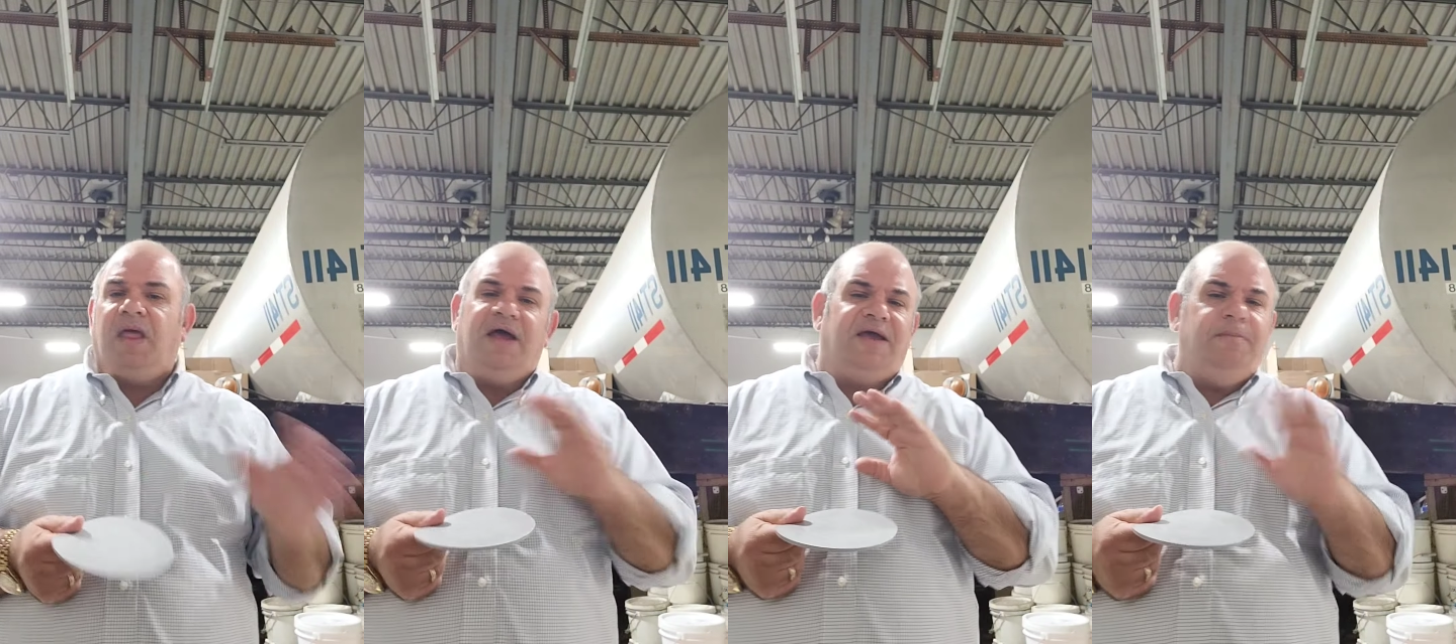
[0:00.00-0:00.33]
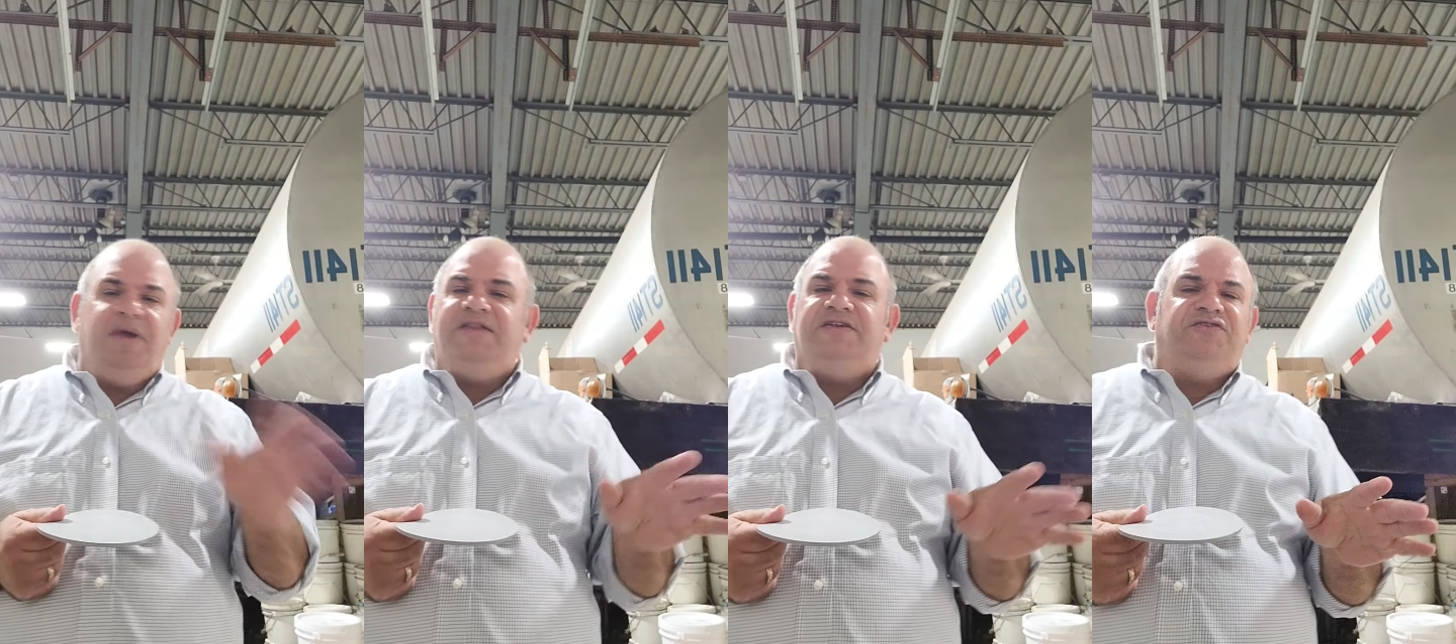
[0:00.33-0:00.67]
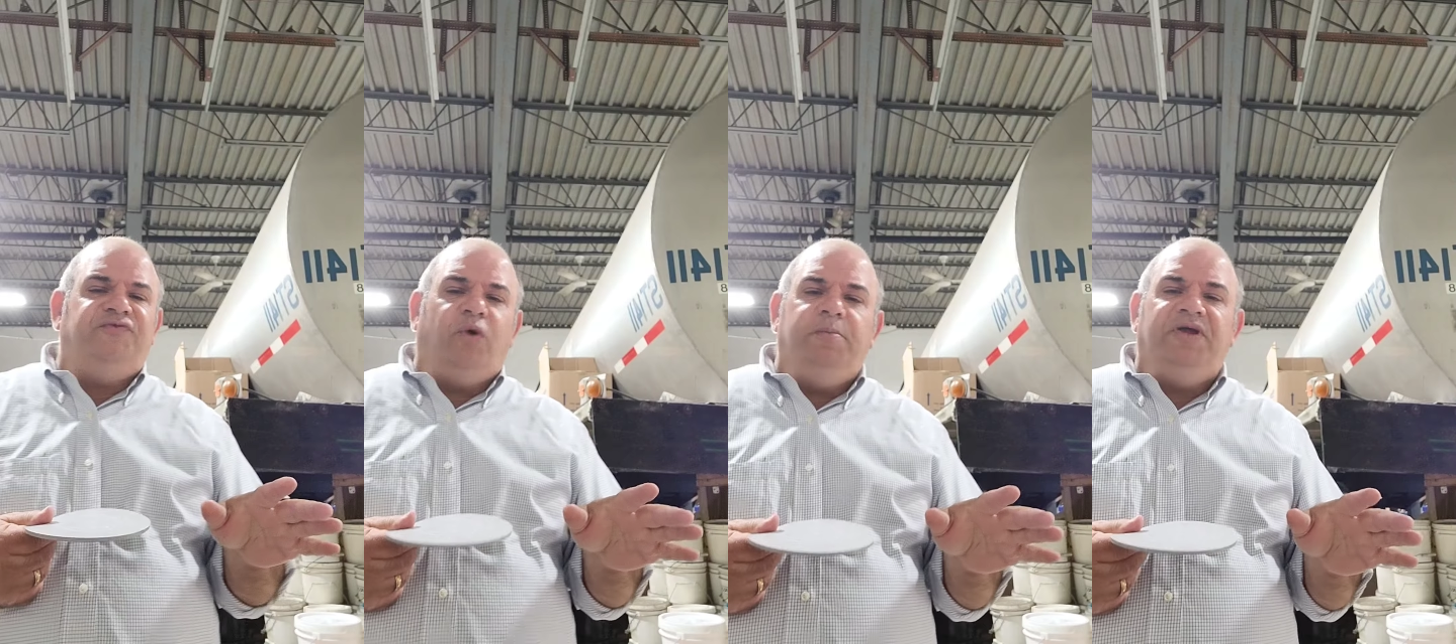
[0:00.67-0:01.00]
I can make this
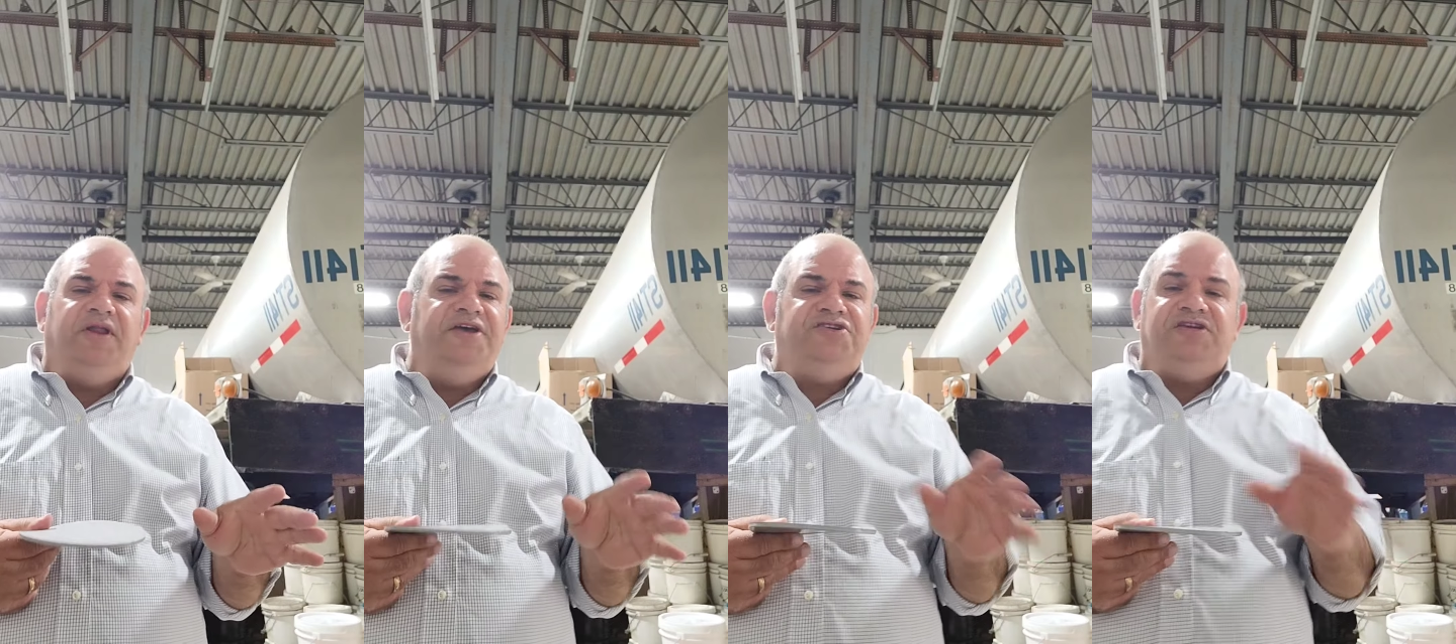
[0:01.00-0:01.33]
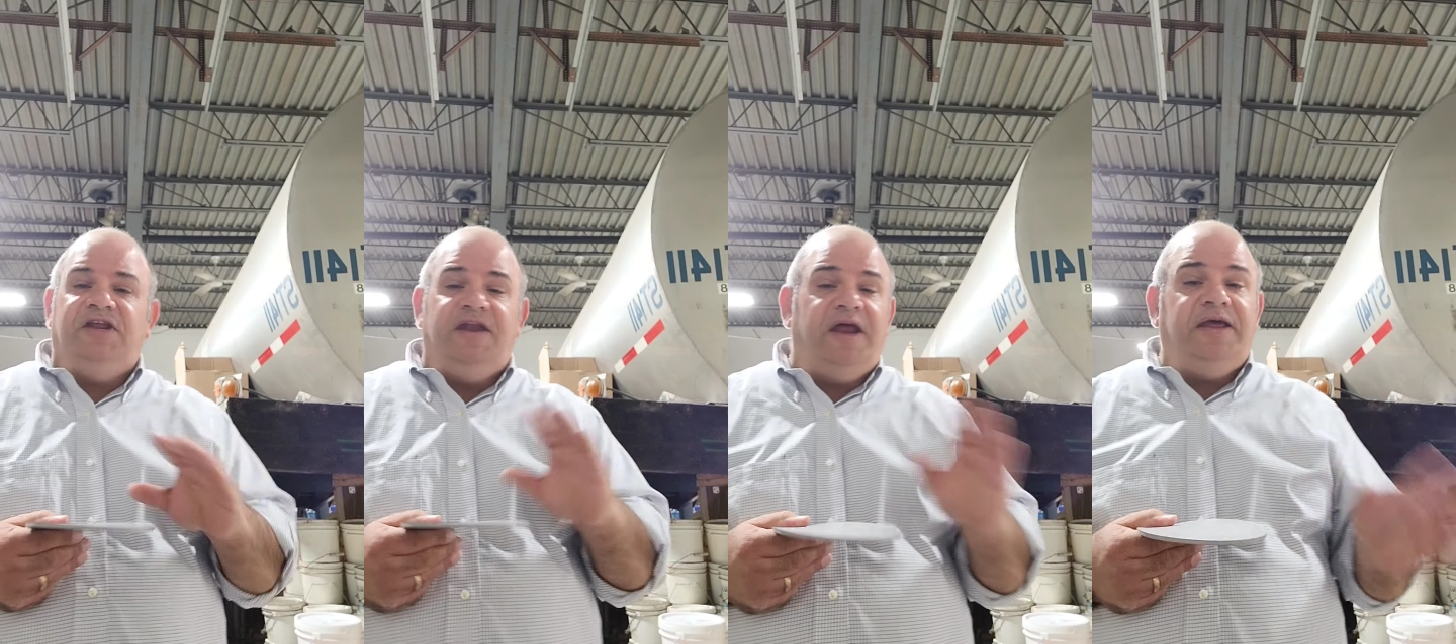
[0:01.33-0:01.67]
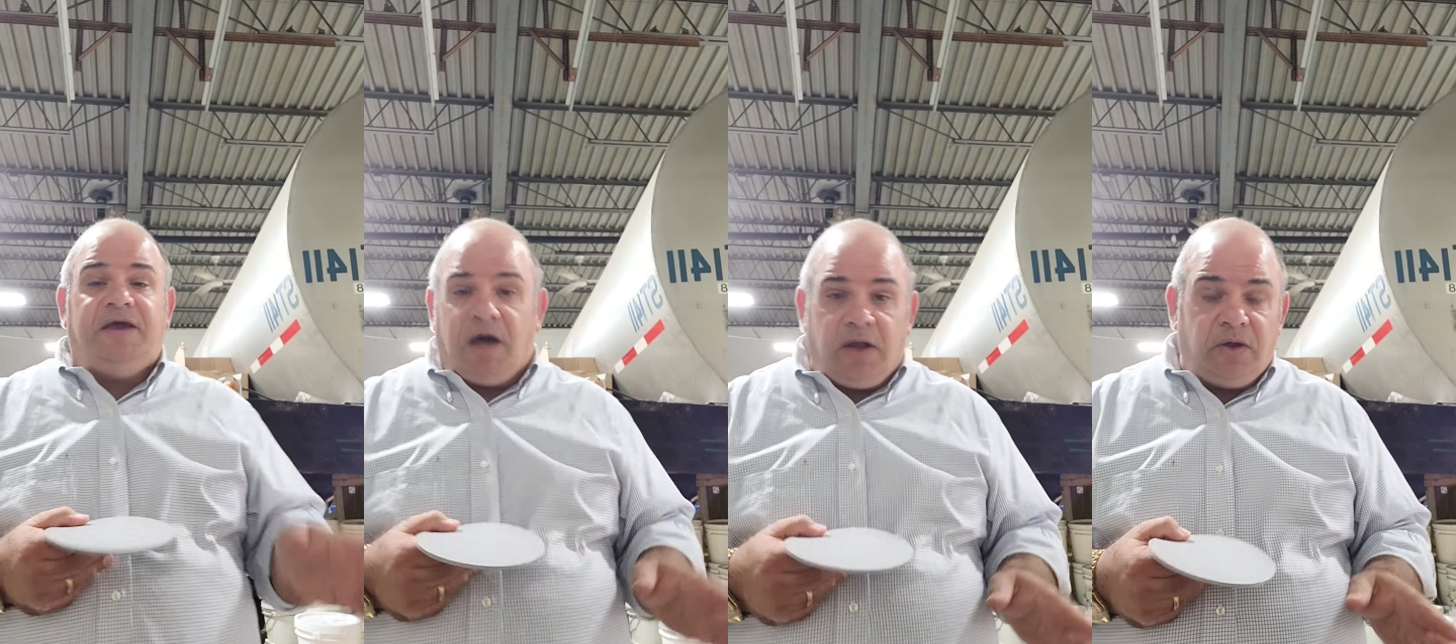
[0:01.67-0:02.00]
formulation in any
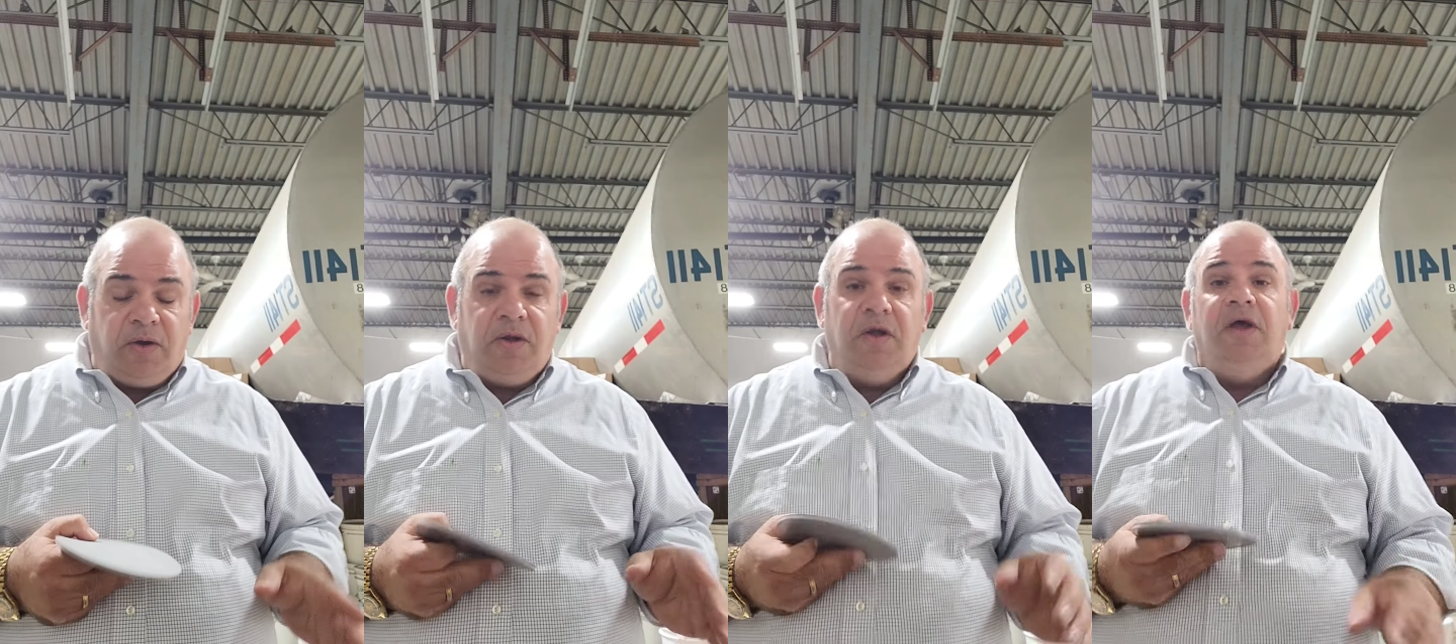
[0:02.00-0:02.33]
color.